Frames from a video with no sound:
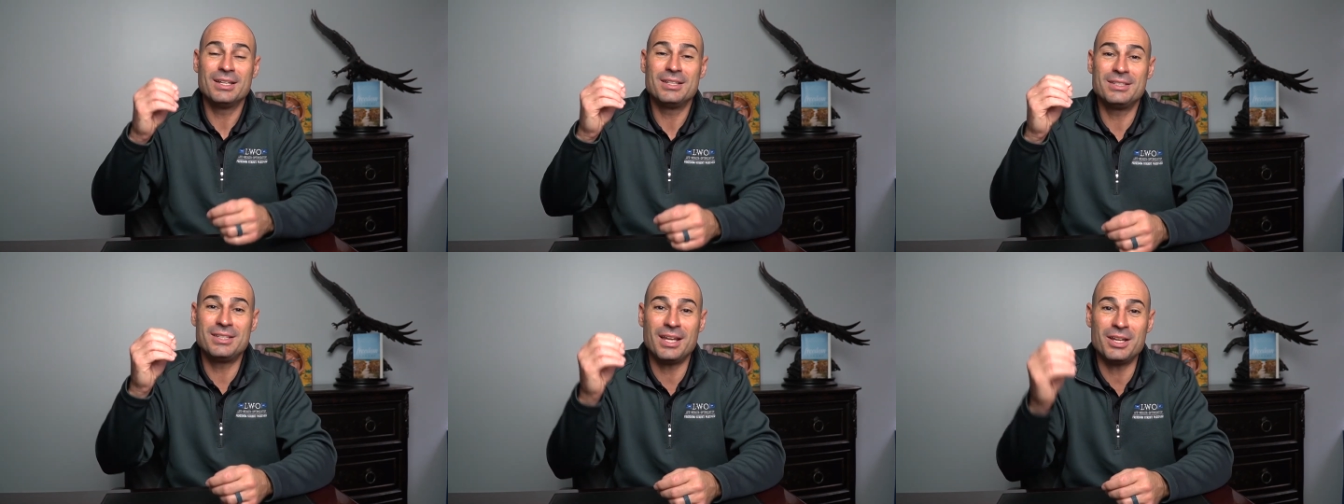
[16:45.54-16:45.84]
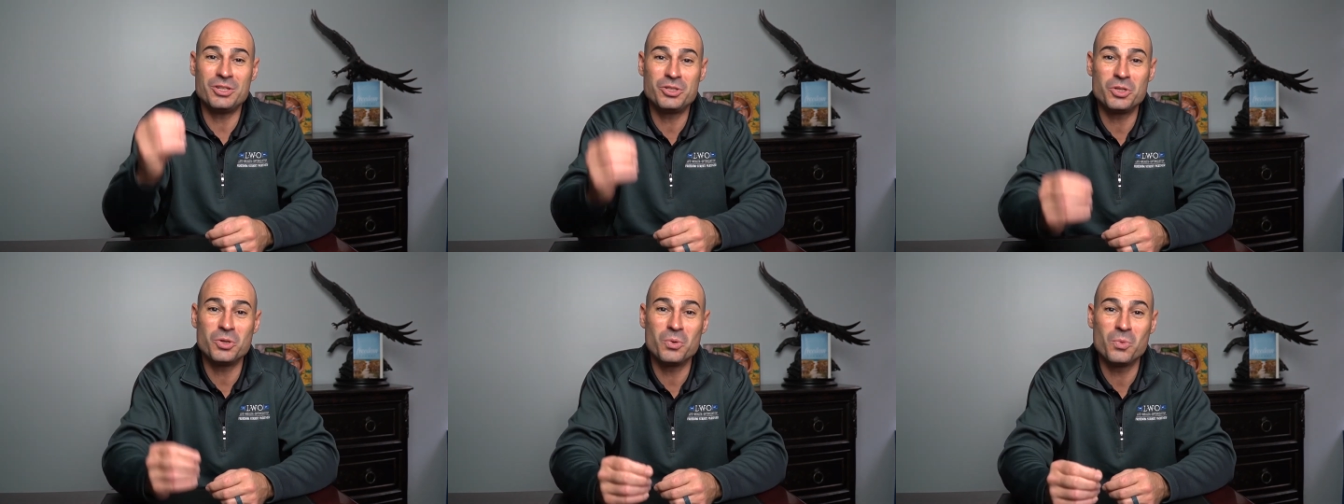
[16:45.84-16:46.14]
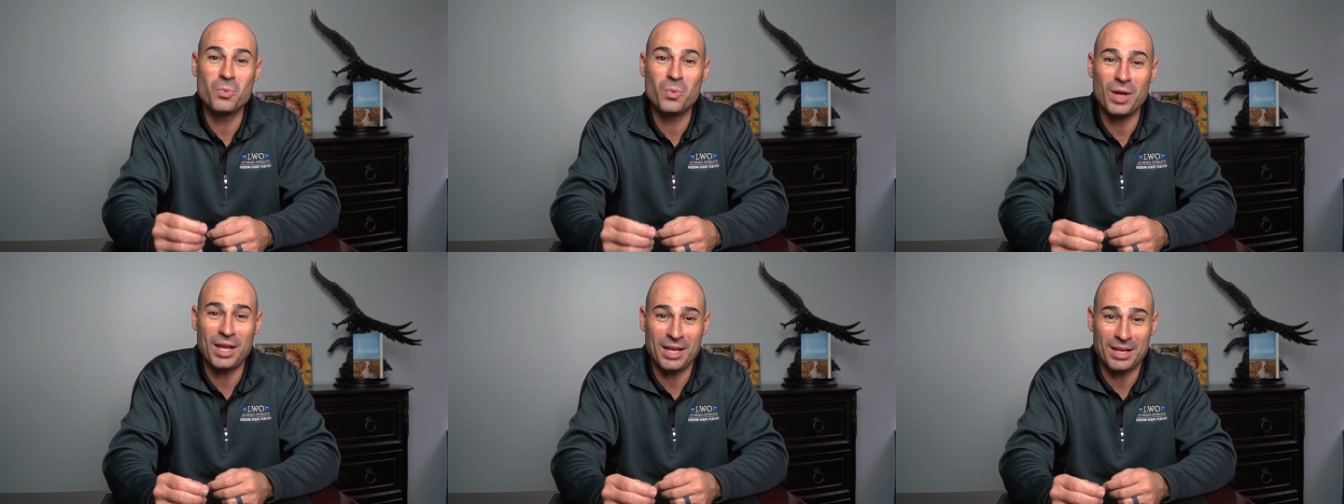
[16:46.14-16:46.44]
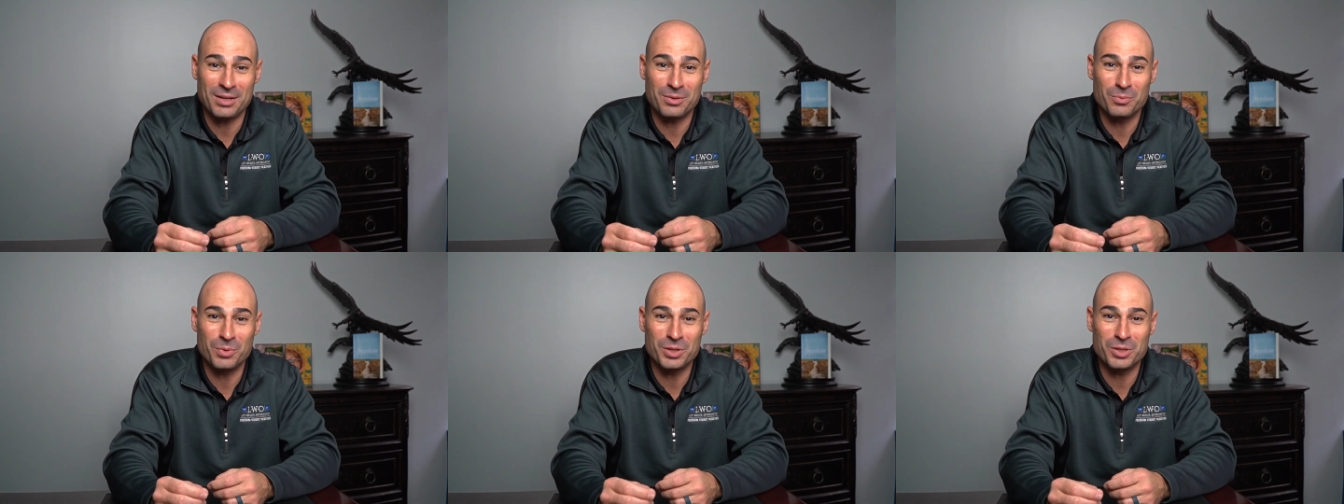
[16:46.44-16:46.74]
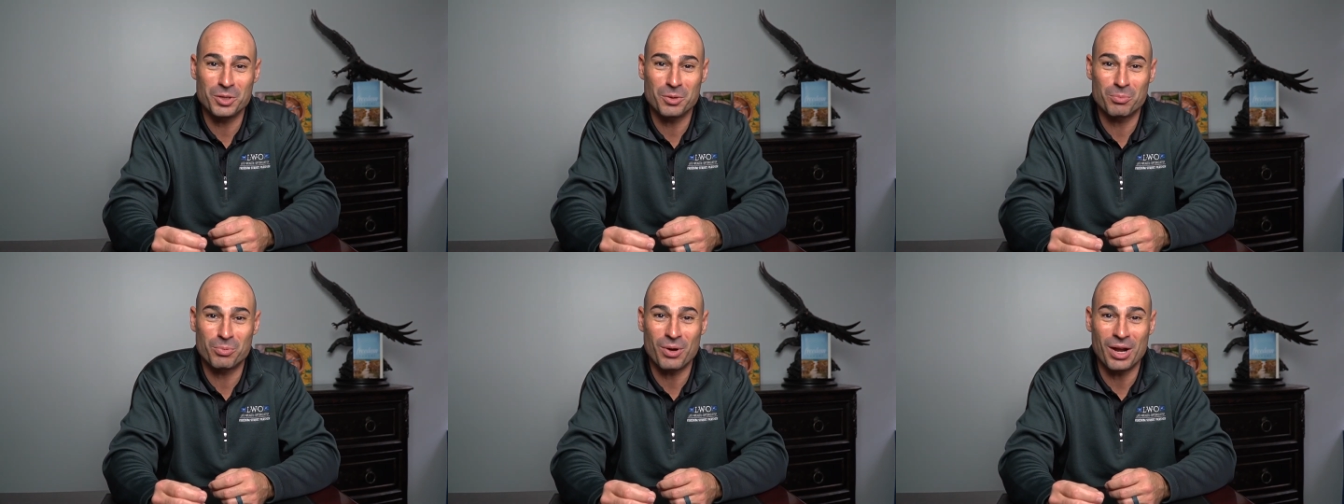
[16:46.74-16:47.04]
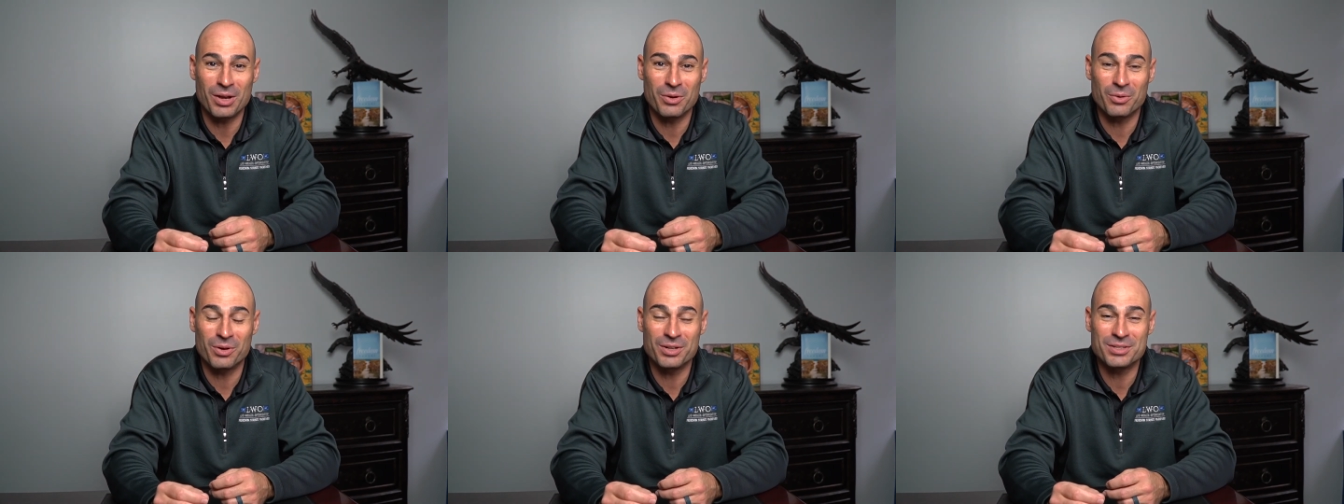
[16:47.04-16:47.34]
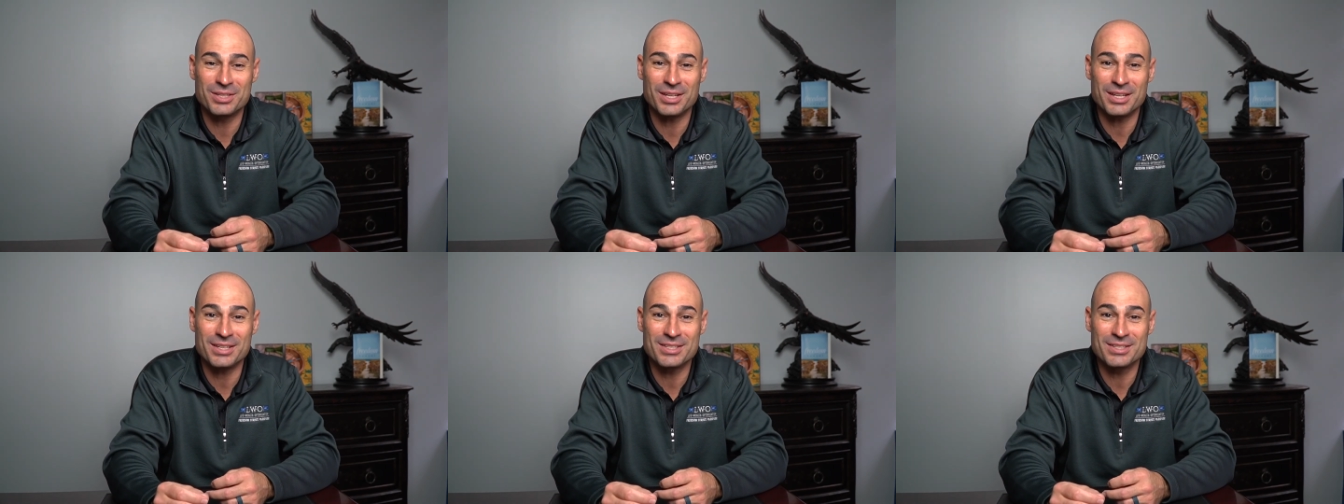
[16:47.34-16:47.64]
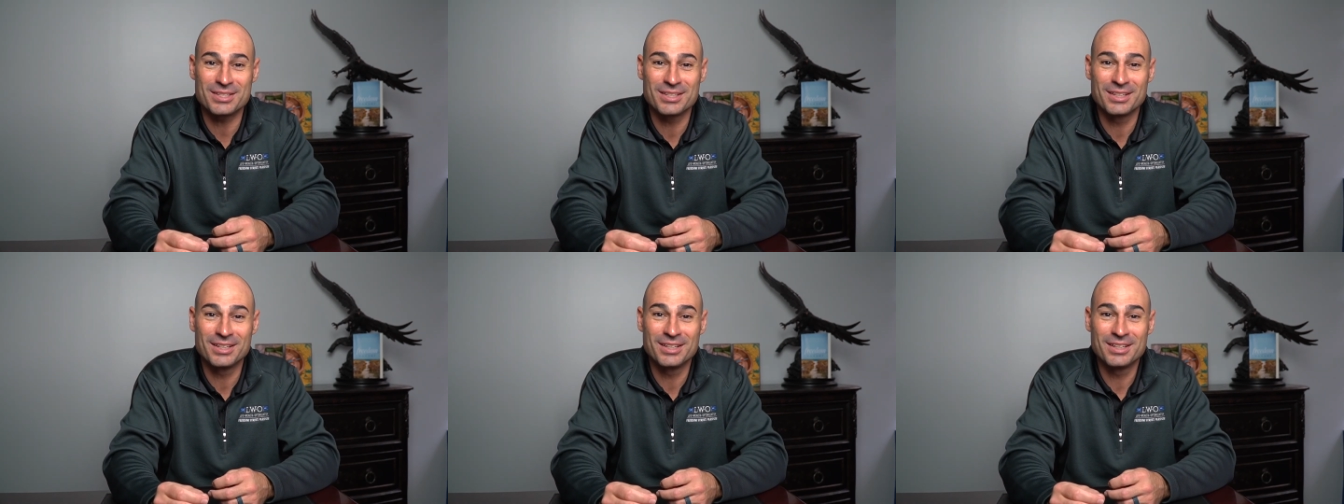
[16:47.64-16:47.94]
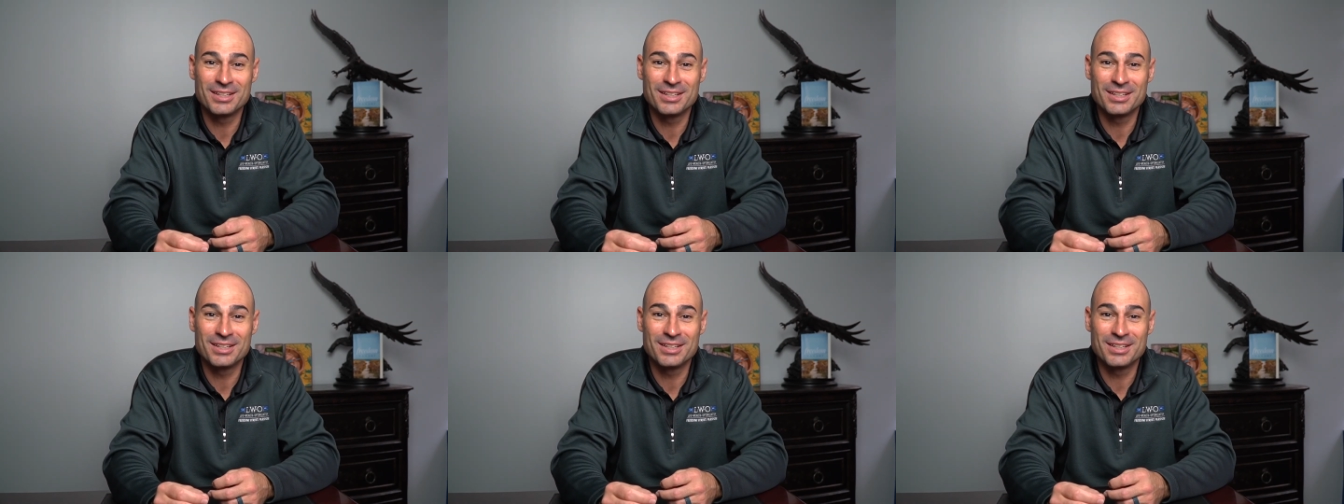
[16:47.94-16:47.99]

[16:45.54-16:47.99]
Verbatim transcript: Did you win with your priorities?